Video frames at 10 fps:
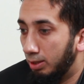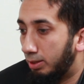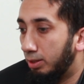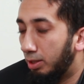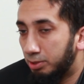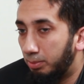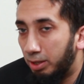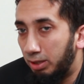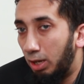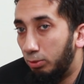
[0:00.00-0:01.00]
then doesn't
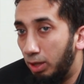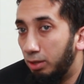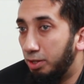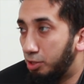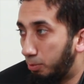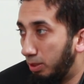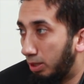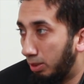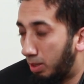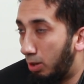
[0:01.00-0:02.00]
matter how well they
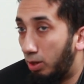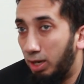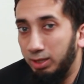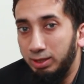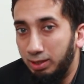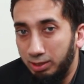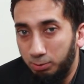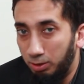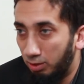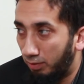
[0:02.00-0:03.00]
speak and how highly they
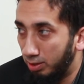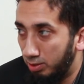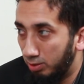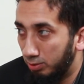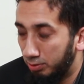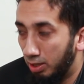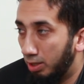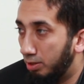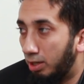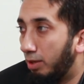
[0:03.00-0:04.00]
speak of ideals,
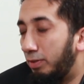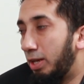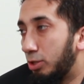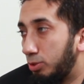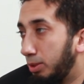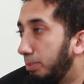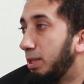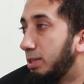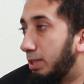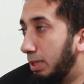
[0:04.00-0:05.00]
none of it actually
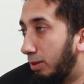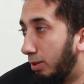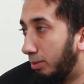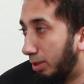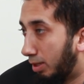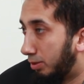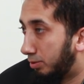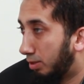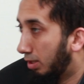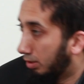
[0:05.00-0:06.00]
means anything
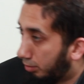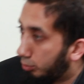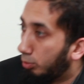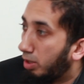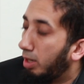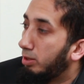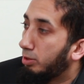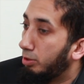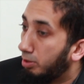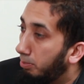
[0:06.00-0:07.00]
because there's no
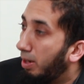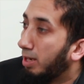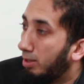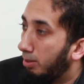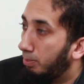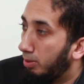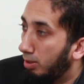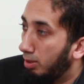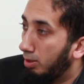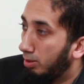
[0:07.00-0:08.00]
character to back up
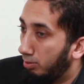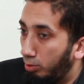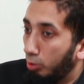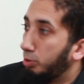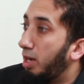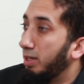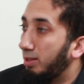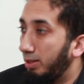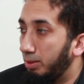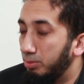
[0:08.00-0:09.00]
those high
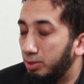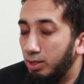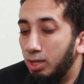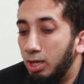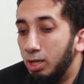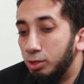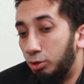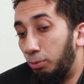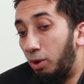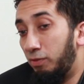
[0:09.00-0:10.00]
claims.
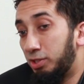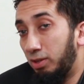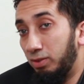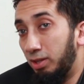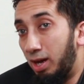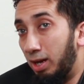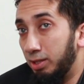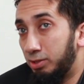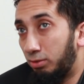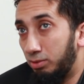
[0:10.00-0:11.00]
So the Prophet's given the
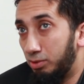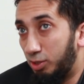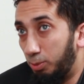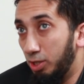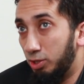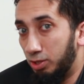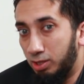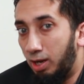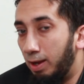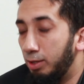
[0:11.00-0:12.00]
highest speech,
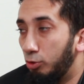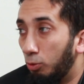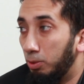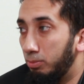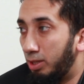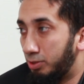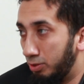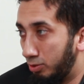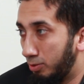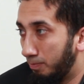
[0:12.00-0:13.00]
this high noble
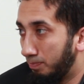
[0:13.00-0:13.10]
message,